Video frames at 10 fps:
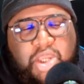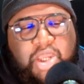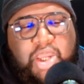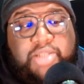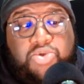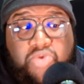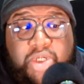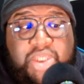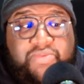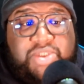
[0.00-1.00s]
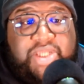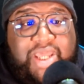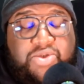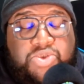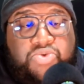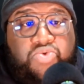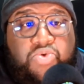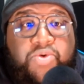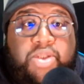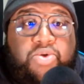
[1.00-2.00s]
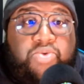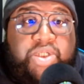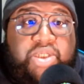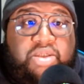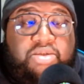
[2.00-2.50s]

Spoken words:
do want to give a shout out to Queen of the Ring.